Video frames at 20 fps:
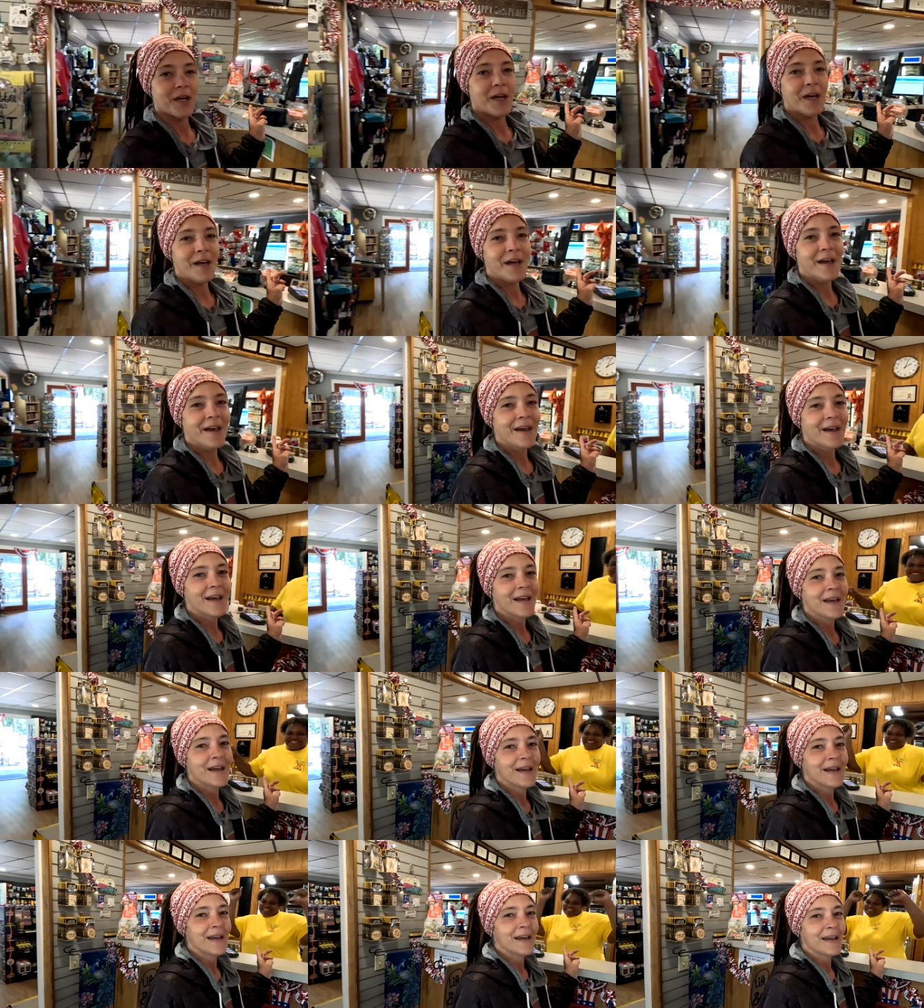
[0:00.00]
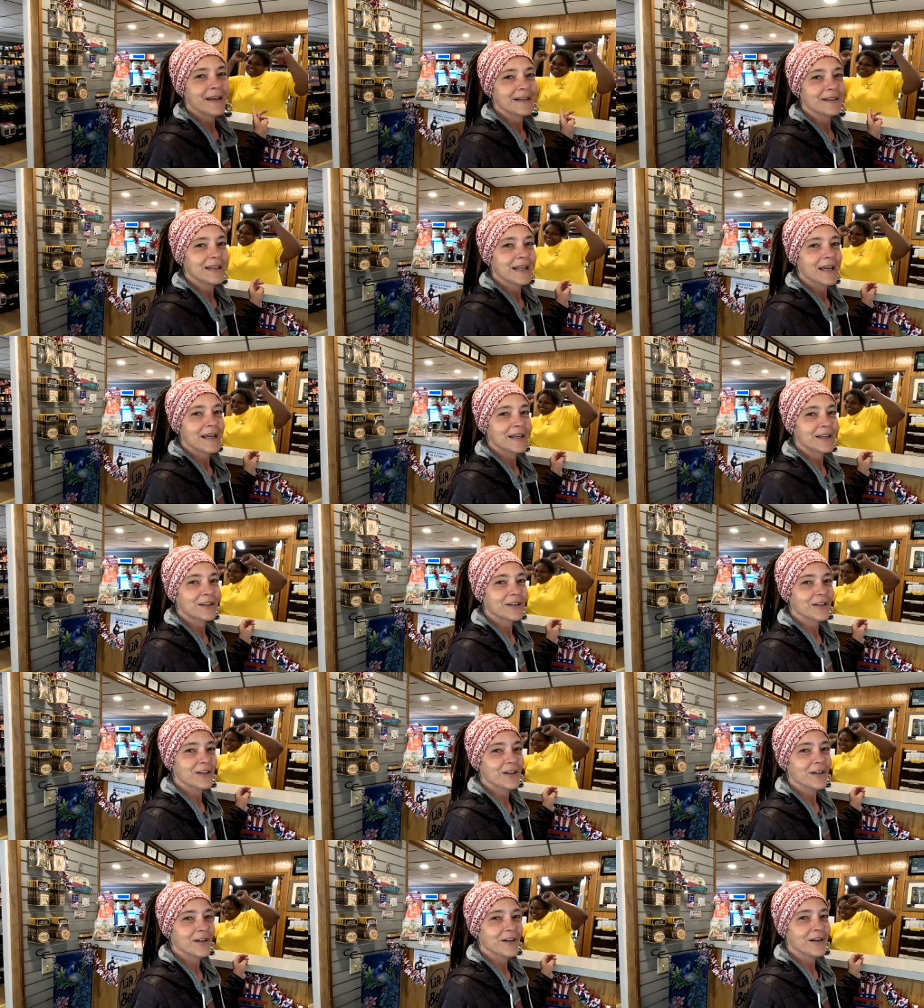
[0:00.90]
Yay,
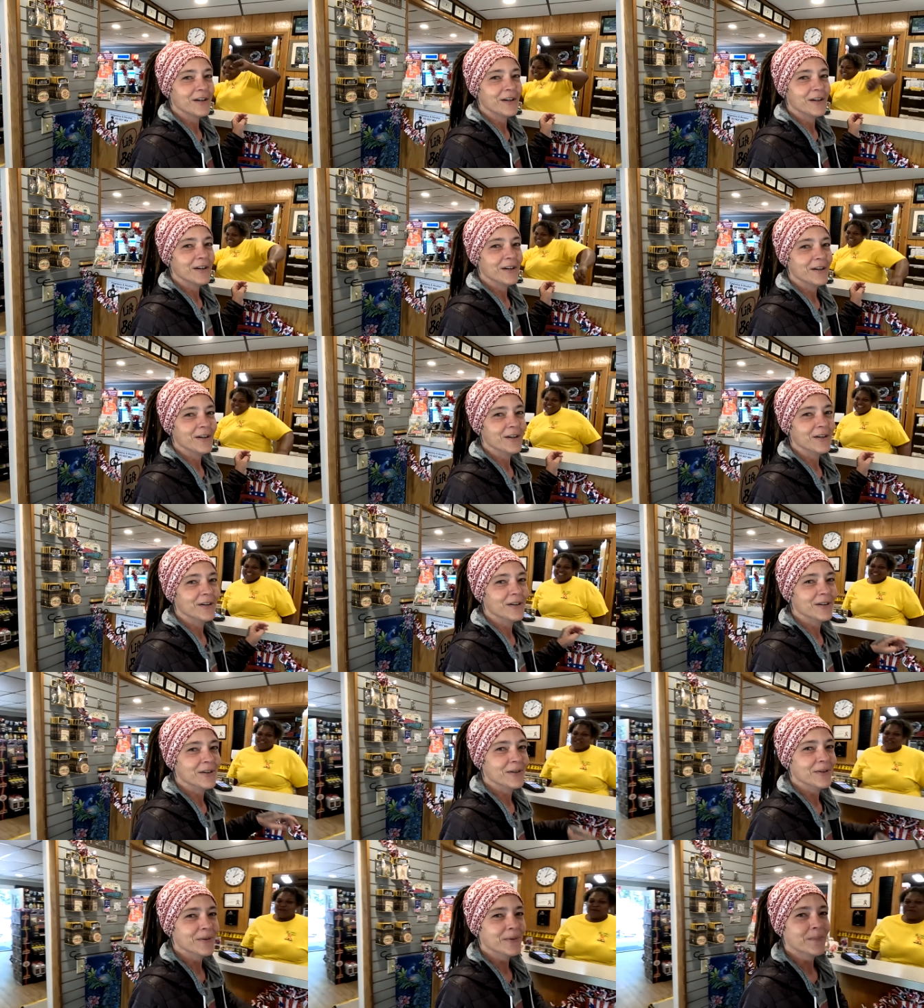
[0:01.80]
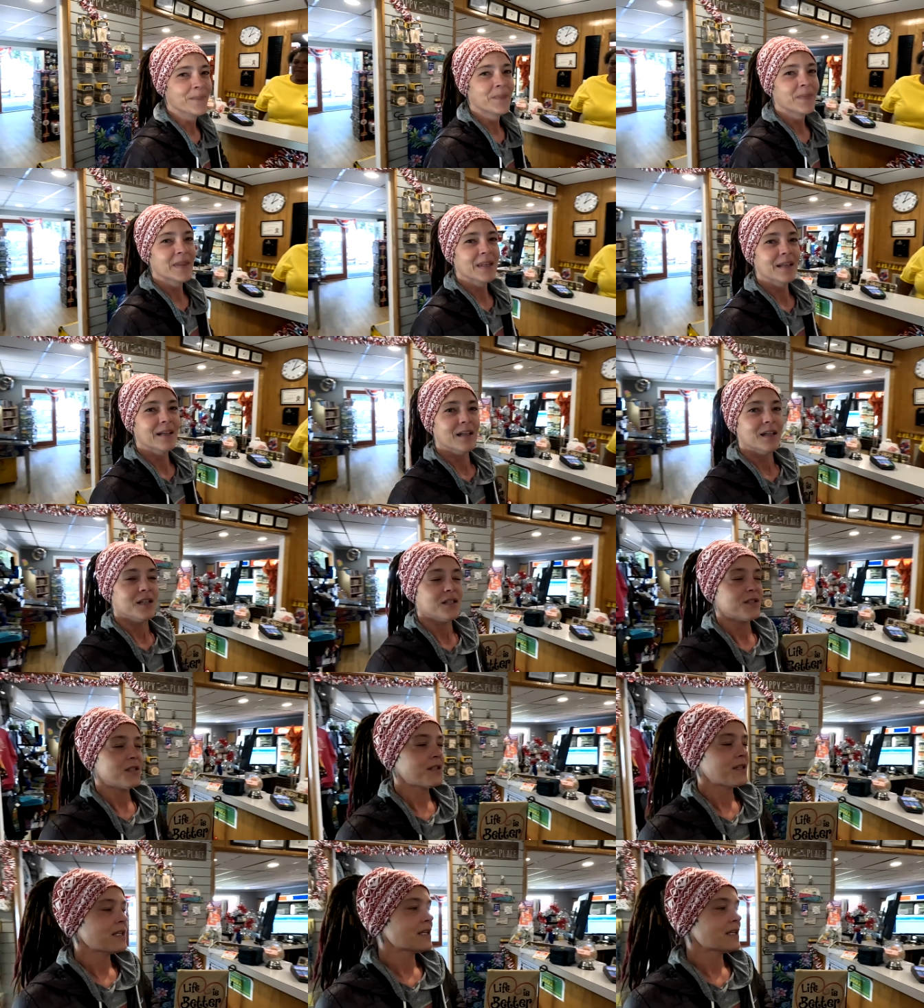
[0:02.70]
thank you. No problem.